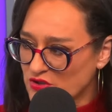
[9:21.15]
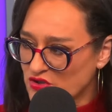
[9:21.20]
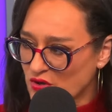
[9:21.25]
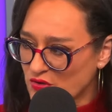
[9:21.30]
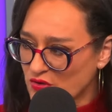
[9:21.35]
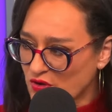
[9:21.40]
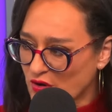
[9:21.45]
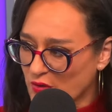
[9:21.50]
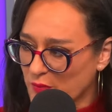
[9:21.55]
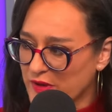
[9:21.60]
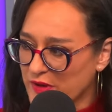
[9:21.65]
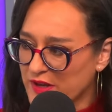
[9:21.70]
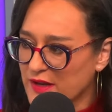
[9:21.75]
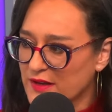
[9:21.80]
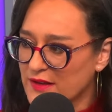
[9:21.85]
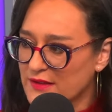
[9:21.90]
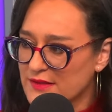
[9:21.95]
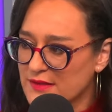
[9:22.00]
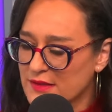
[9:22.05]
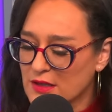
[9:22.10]
Mm.
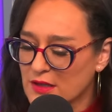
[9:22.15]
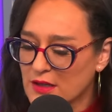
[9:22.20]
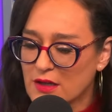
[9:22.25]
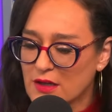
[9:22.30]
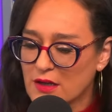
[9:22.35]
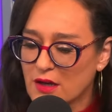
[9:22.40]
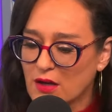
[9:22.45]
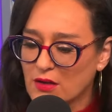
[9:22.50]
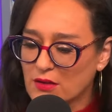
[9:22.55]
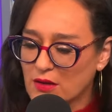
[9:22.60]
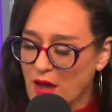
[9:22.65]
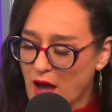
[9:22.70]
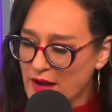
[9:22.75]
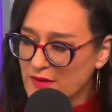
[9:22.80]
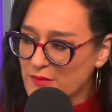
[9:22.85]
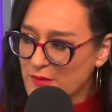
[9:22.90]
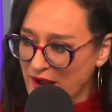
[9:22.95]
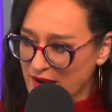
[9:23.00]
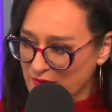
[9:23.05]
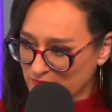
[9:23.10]
because. Mm a lot of
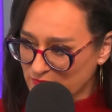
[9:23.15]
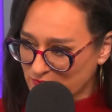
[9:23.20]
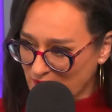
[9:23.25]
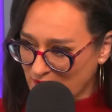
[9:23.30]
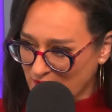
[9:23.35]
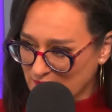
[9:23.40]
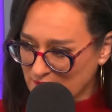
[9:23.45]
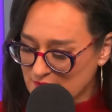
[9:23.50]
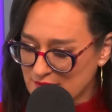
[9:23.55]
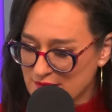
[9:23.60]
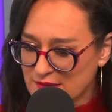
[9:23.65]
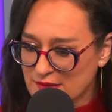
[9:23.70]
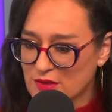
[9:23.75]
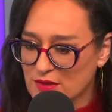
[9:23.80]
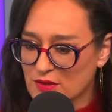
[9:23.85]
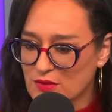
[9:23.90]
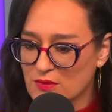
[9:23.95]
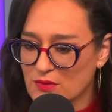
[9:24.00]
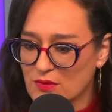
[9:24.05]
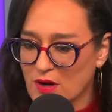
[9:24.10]
my friends
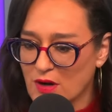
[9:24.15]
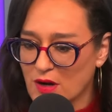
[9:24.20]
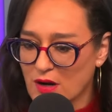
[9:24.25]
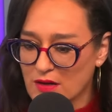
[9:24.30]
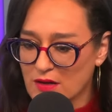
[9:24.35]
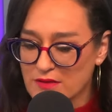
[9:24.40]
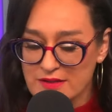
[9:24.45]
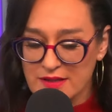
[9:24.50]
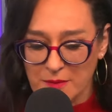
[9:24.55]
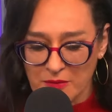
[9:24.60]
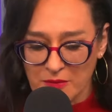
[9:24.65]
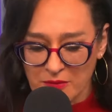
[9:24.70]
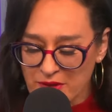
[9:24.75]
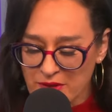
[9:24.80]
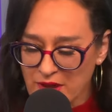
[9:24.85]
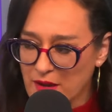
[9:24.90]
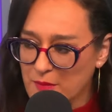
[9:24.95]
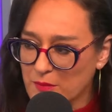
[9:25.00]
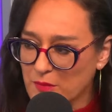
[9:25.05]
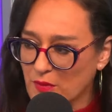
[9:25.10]
who are some of
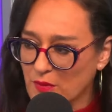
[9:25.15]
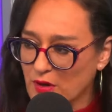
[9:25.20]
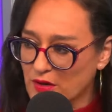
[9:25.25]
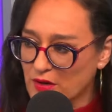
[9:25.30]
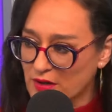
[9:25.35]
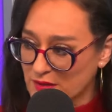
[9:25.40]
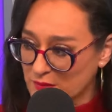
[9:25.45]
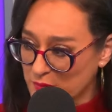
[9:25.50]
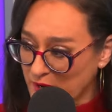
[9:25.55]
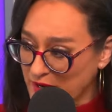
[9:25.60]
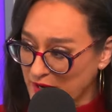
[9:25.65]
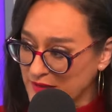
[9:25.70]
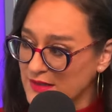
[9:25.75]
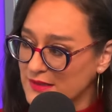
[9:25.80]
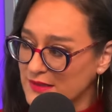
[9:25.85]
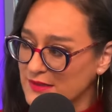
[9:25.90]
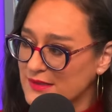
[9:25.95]
them are independent,